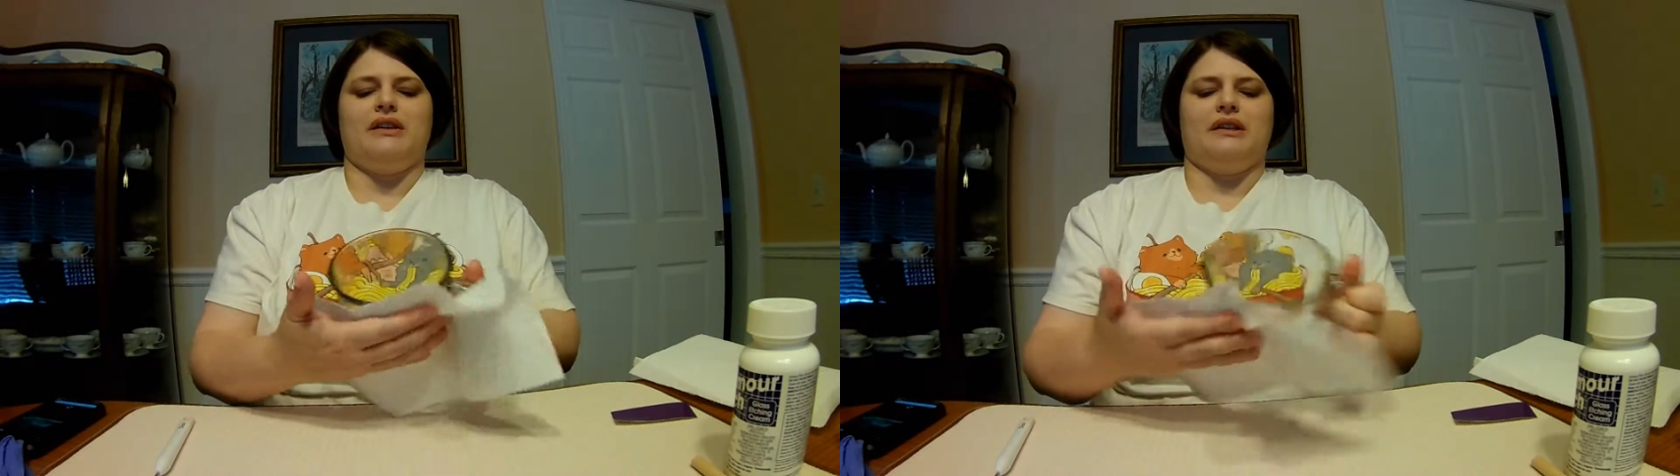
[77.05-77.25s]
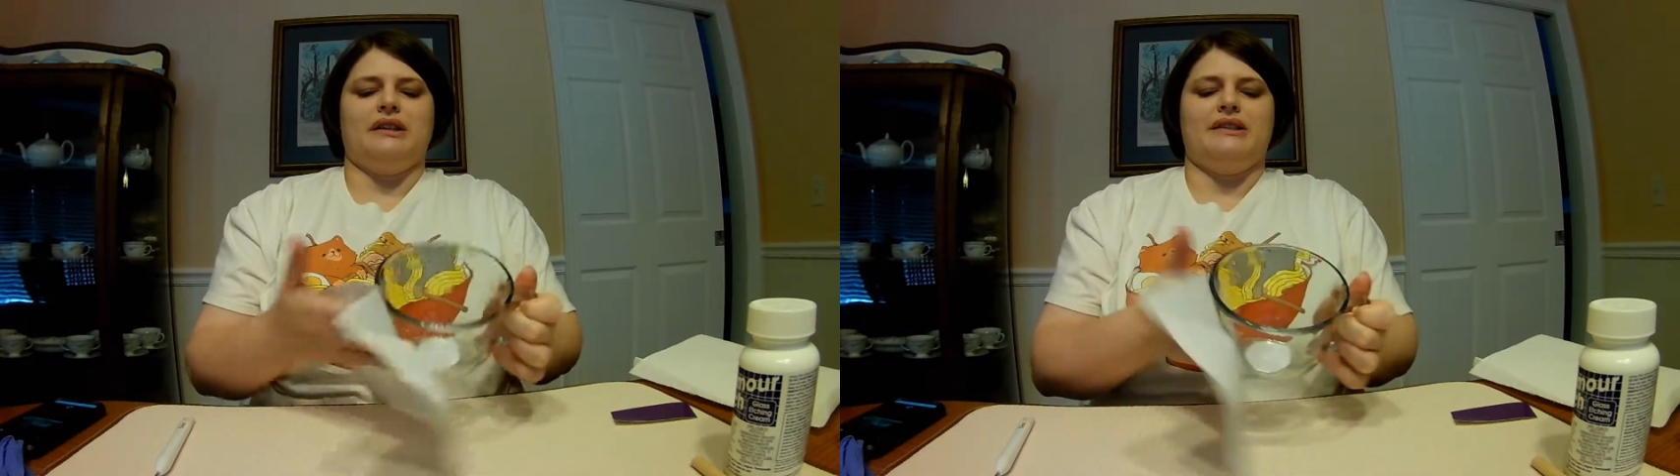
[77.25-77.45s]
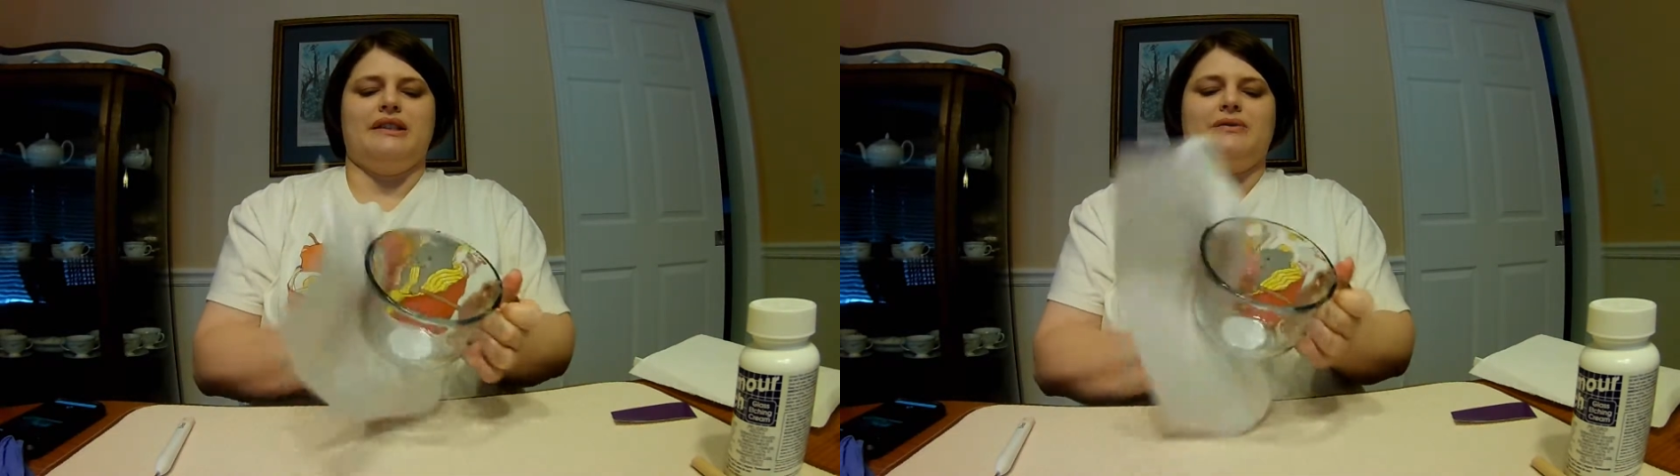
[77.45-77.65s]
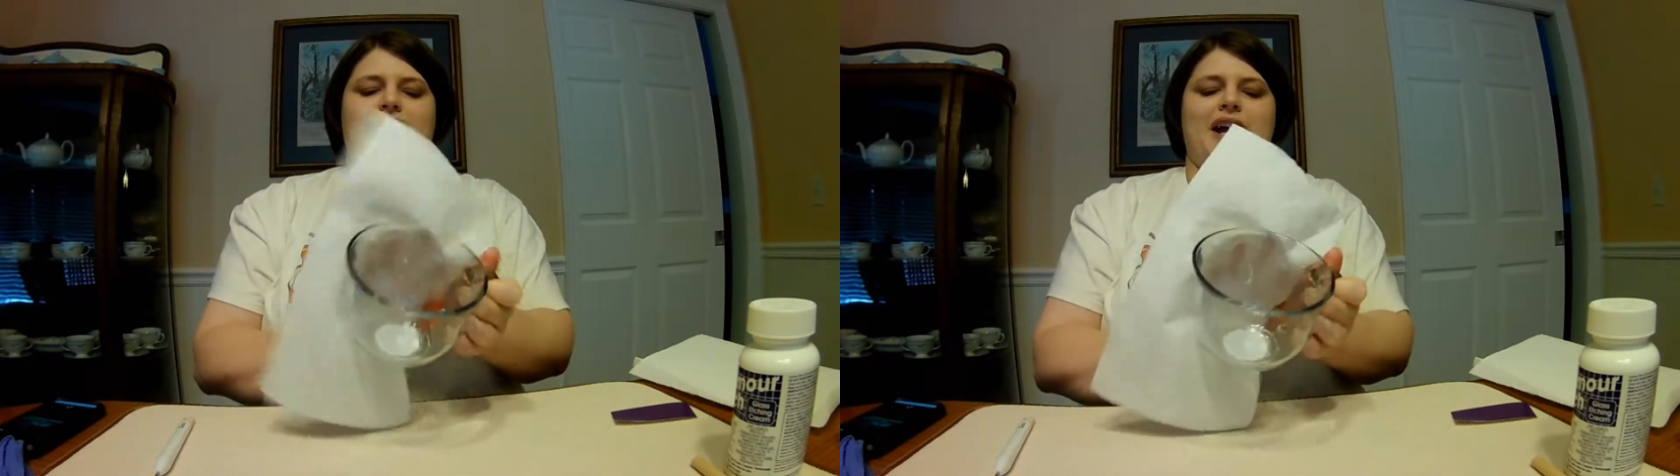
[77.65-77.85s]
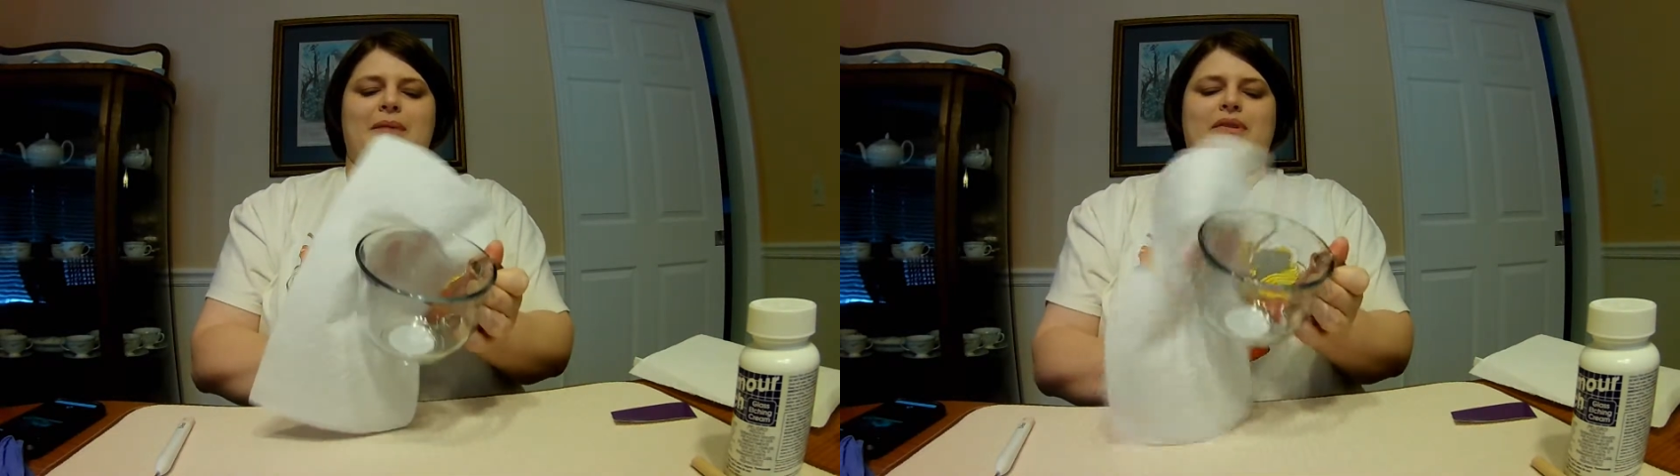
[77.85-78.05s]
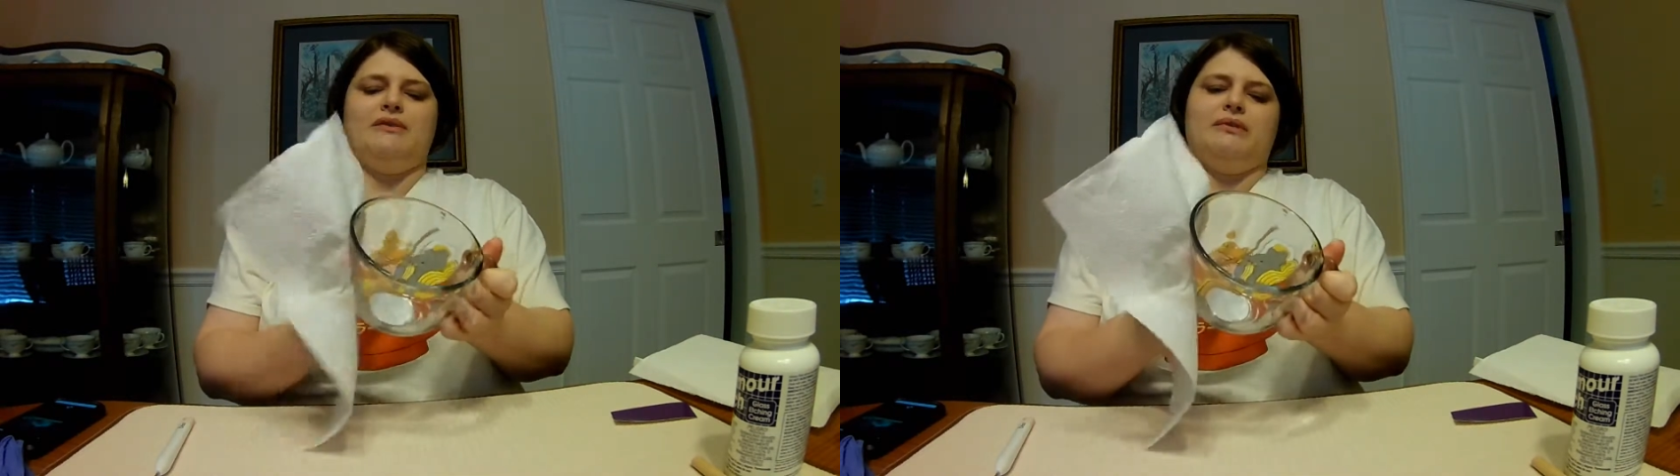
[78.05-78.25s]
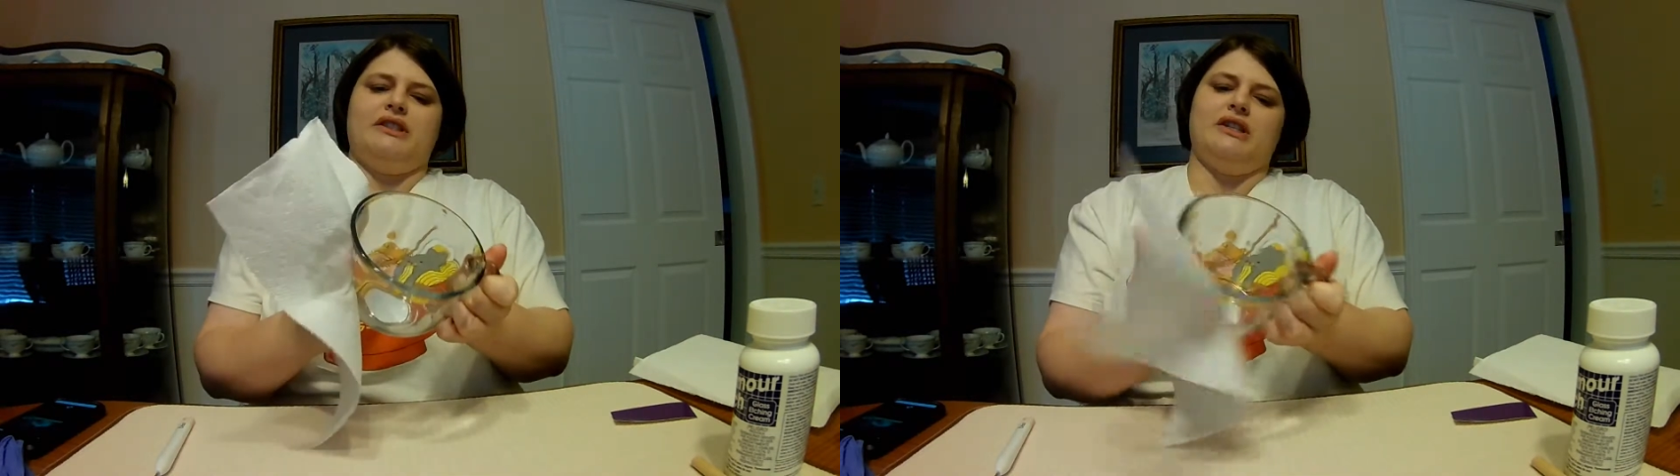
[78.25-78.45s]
her because that's what happens when